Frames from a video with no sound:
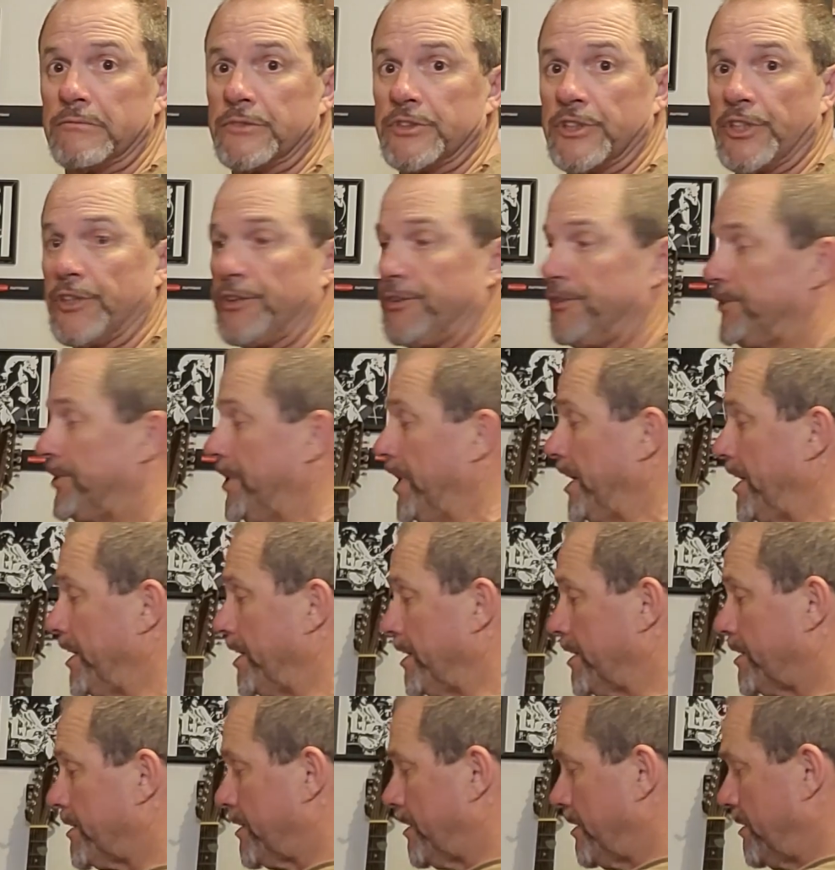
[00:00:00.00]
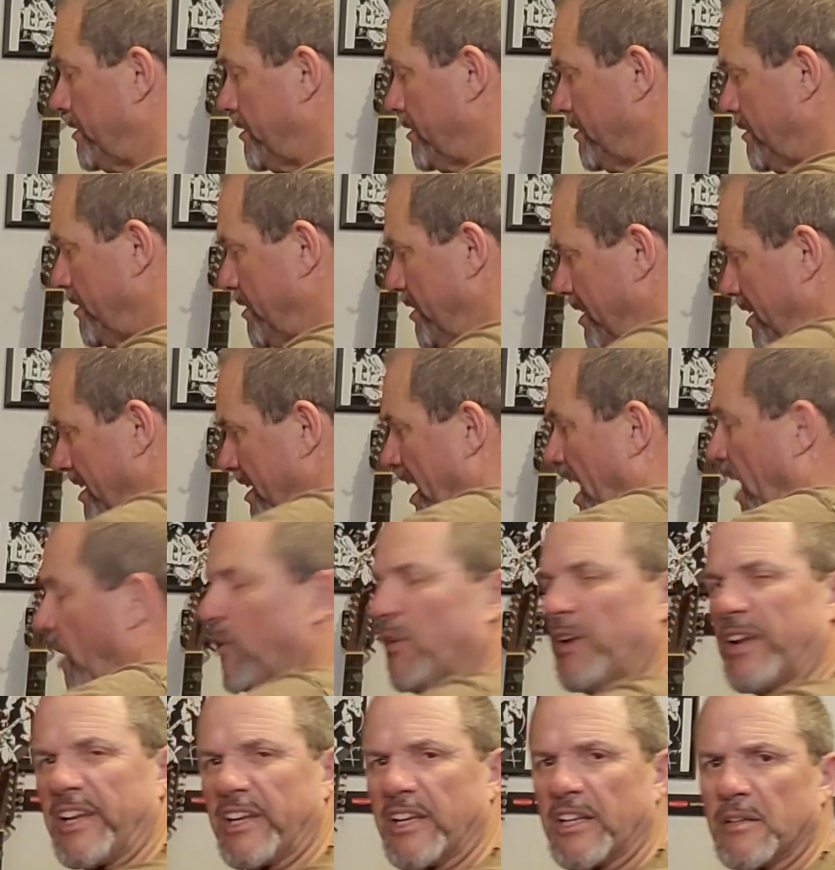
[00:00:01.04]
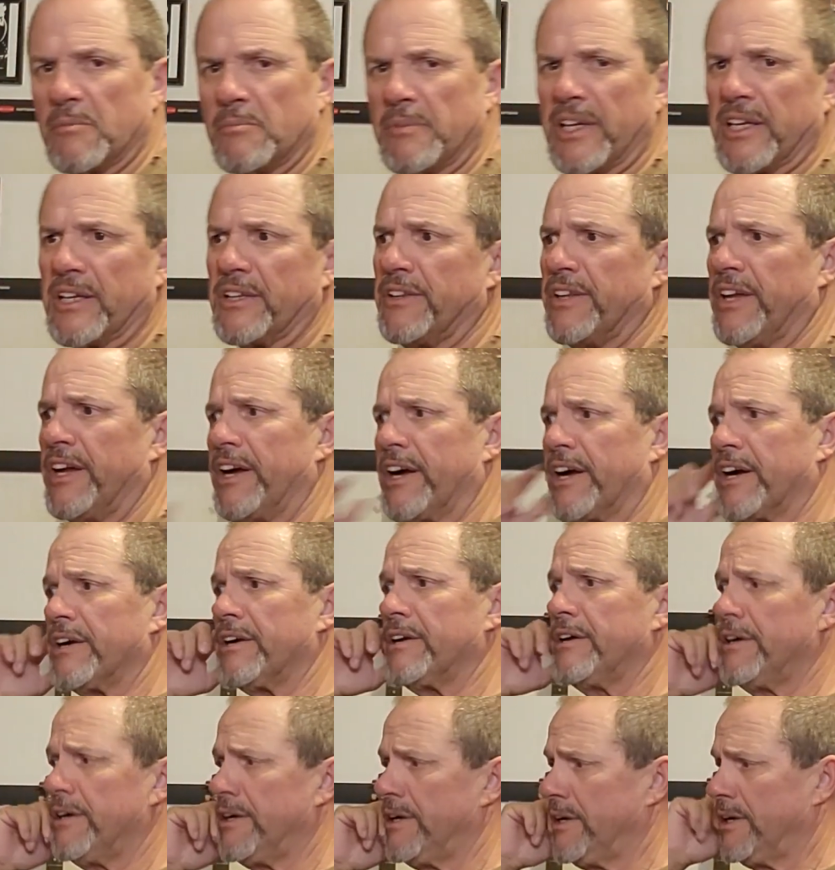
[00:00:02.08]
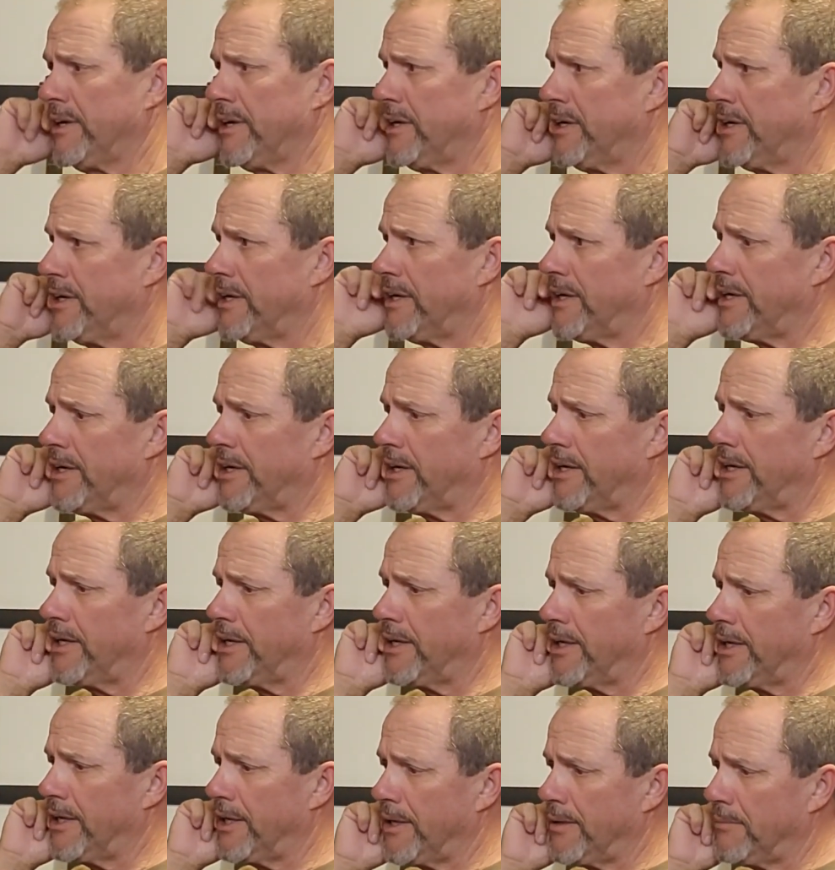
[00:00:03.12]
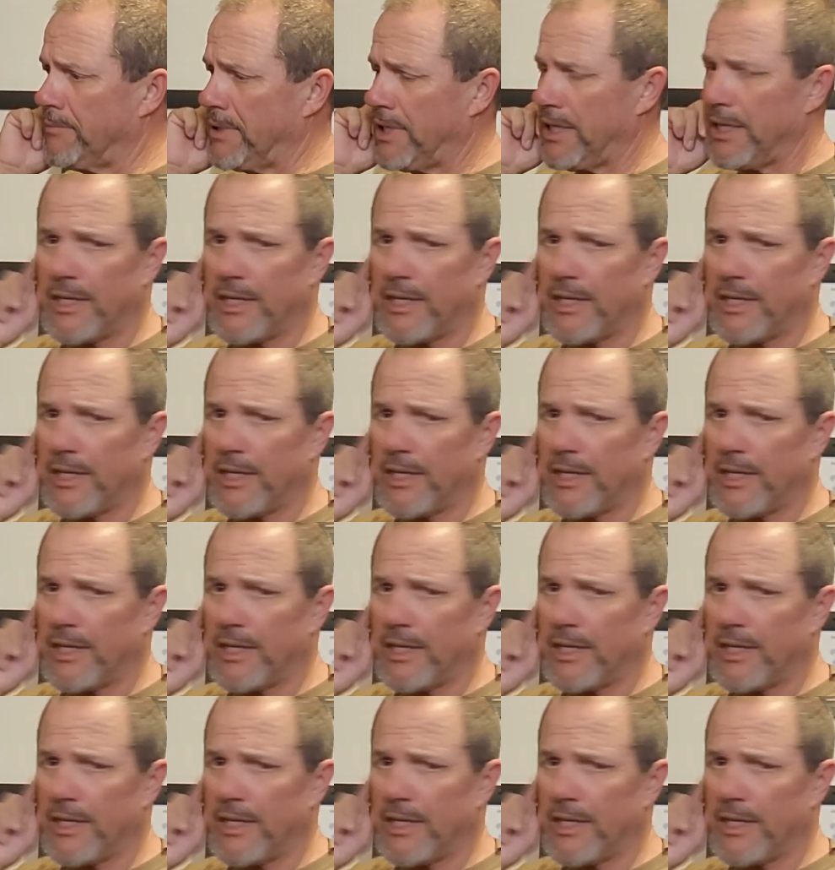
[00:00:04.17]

you'd think, i would have going be in there. Um,